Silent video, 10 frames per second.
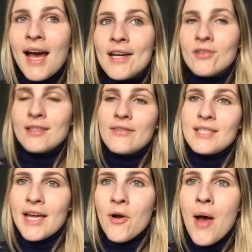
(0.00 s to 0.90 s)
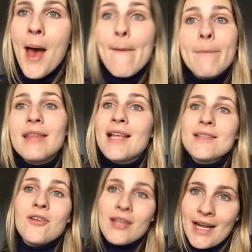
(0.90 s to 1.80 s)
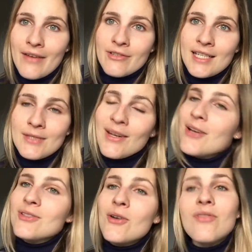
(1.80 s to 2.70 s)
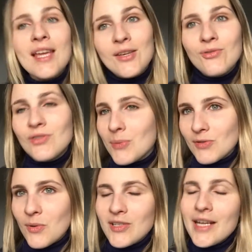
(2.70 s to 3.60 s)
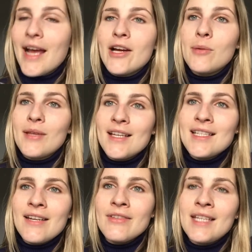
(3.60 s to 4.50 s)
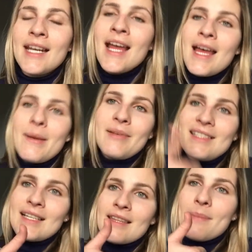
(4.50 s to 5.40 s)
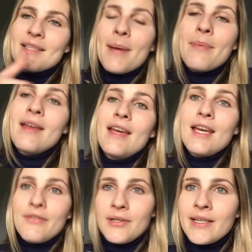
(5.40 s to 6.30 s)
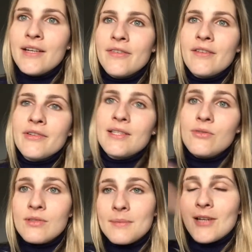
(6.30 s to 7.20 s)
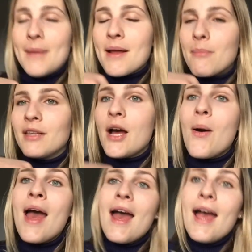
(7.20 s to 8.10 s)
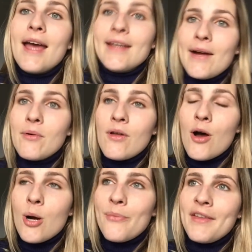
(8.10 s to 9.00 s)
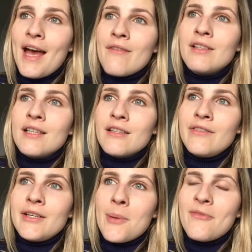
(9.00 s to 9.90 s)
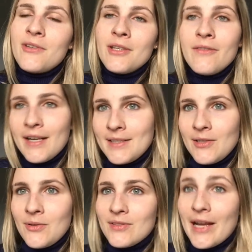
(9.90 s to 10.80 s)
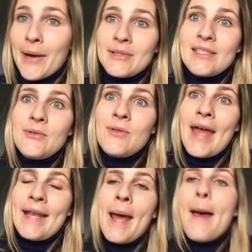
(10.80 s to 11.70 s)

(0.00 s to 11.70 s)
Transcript: I'd also love to know. But that's all that I have for today's video, so thank you so much for watching. I hope you liked it. If you did, please give a thumbs up. If you're new here, feel free to subscribe down below, and I will hopefully have another video up for you very soon. So I will see you then.